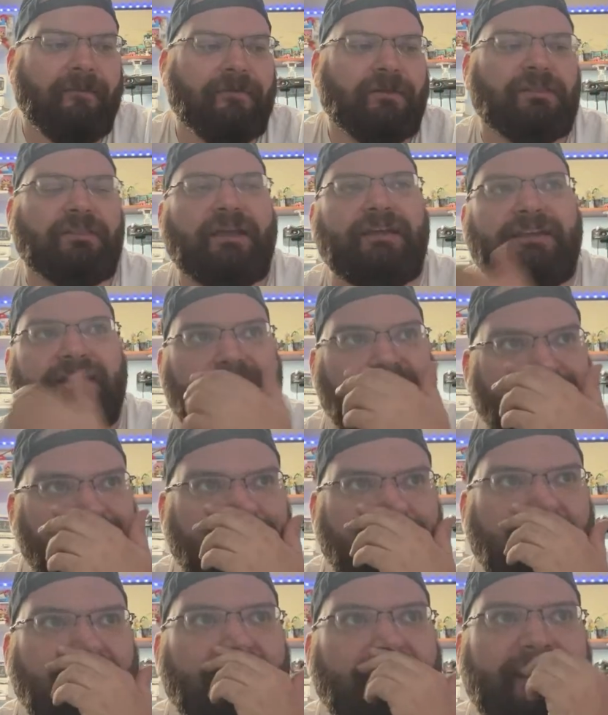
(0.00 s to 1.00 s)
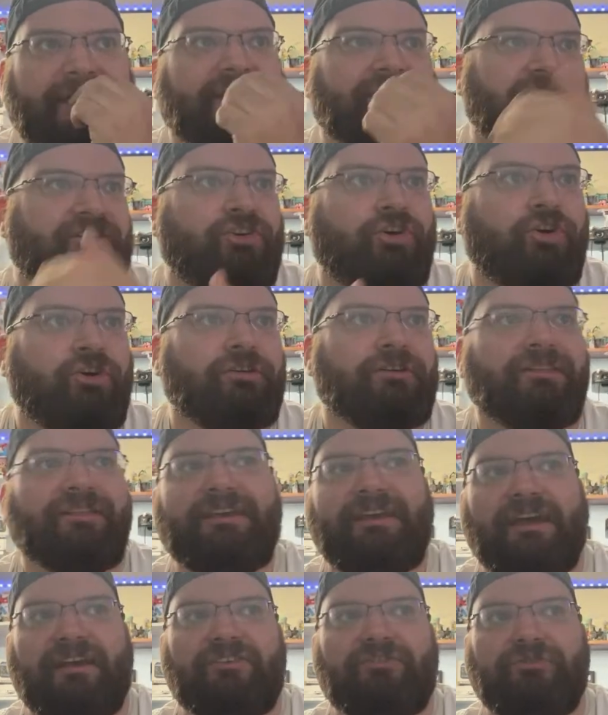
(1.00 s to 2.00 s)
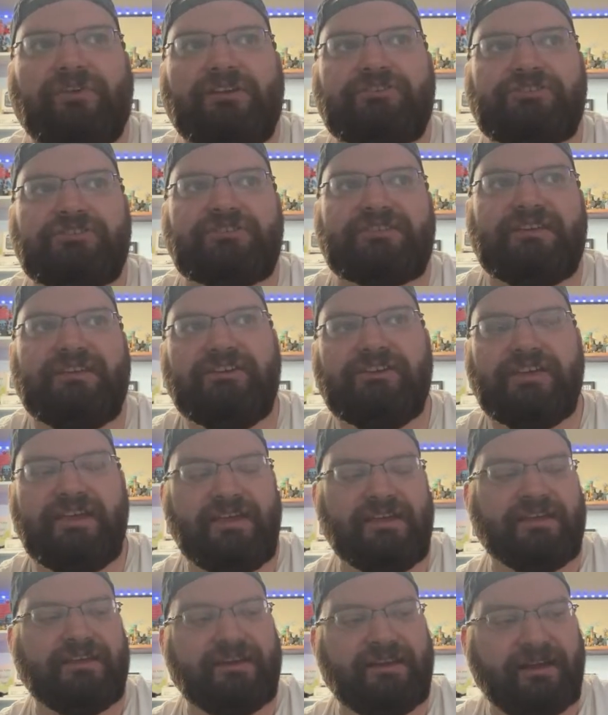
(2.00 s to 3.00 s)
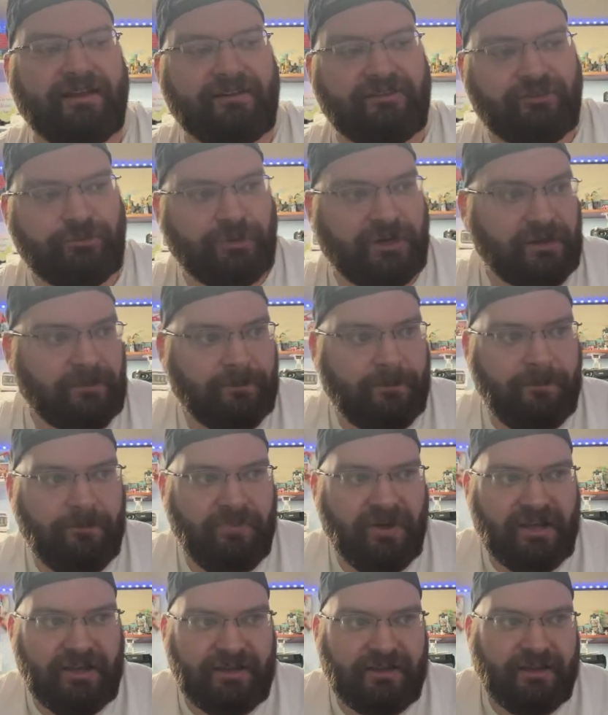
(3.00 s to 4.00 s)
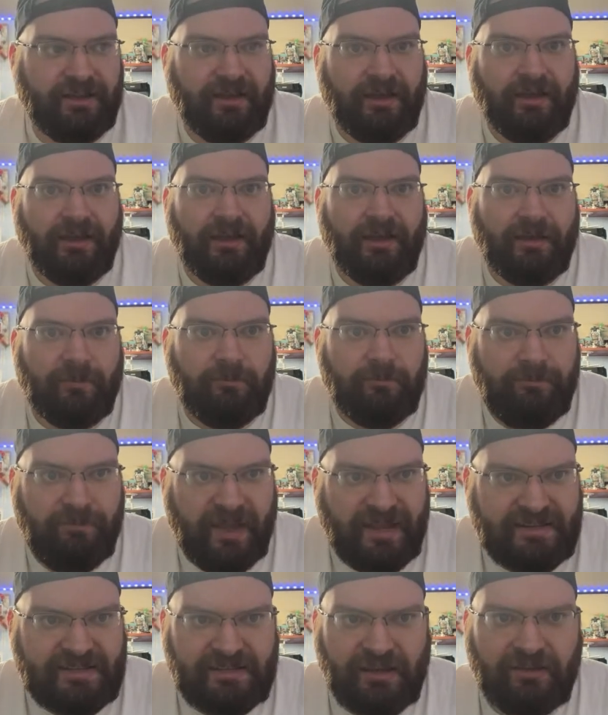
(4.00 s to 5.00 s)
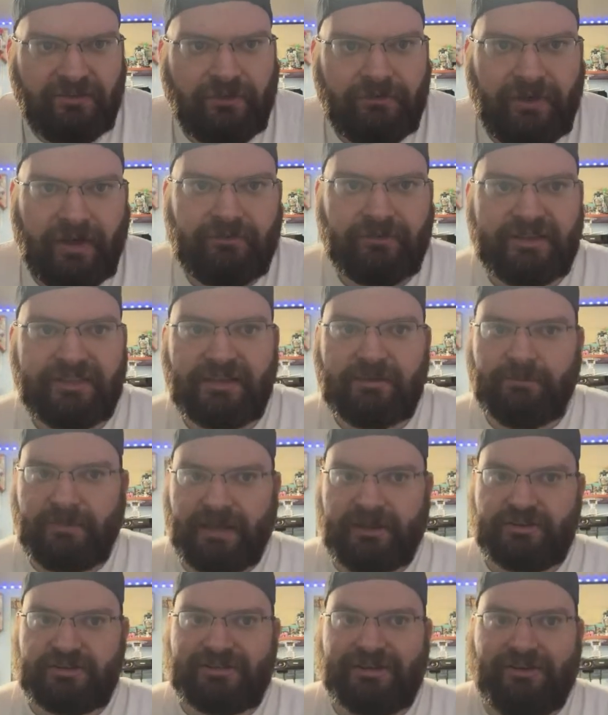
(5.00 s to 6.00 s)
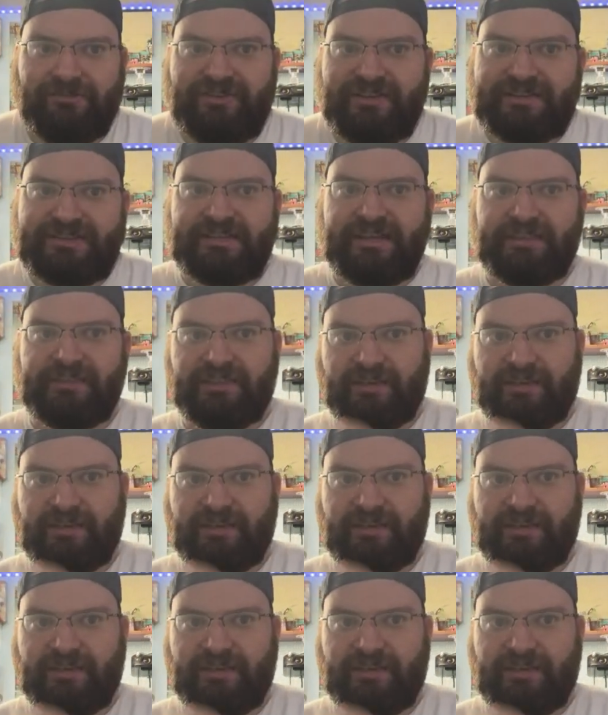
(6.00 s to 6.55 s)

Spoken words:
Like, yeah, it currently has features that you can't get elsewhere, but based off of everything Microsoft has said in